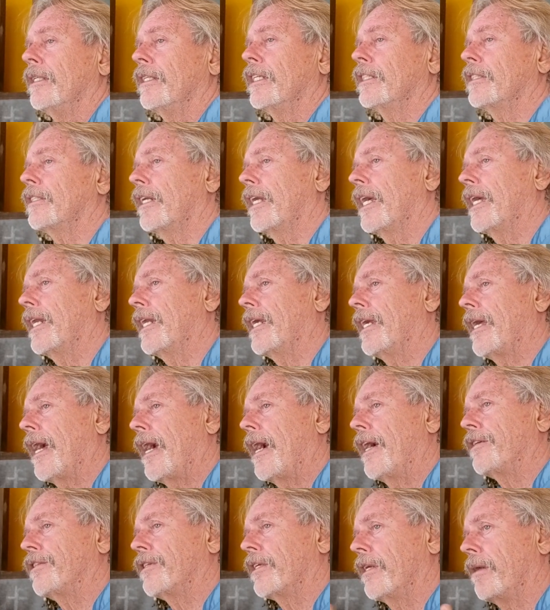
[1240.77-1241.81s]
this lady
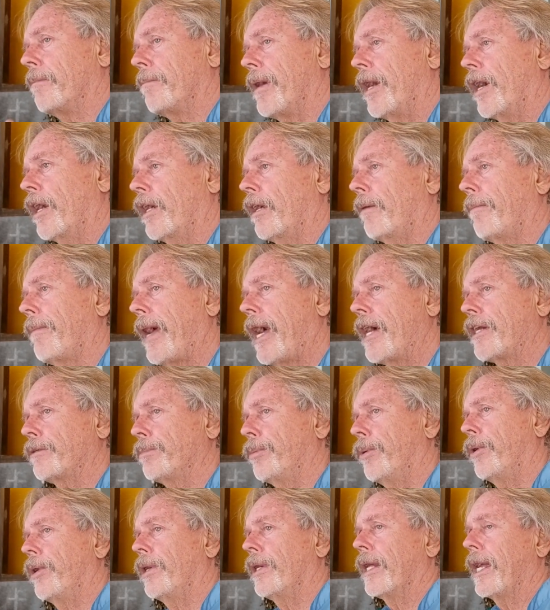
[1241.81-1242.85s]
has an American
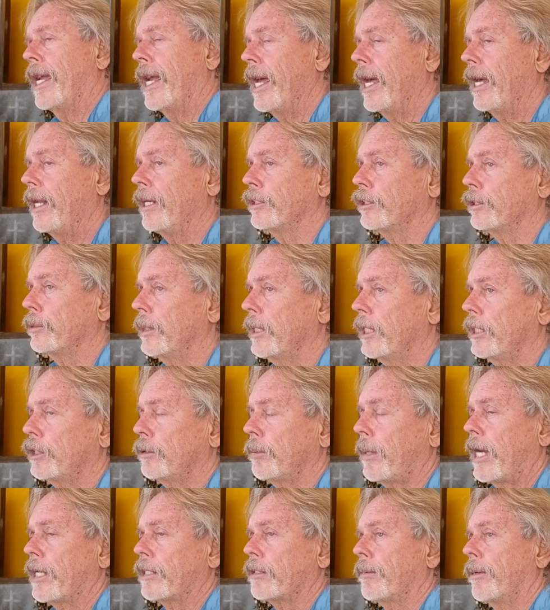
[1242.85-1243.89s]
passport and a
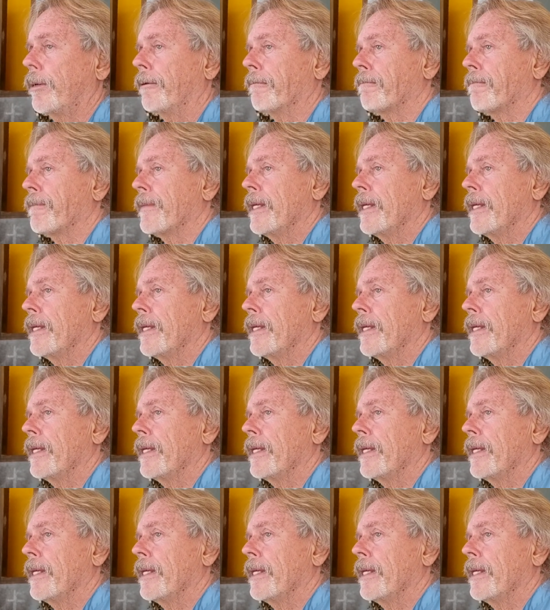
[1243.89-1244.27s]
Swedish passport.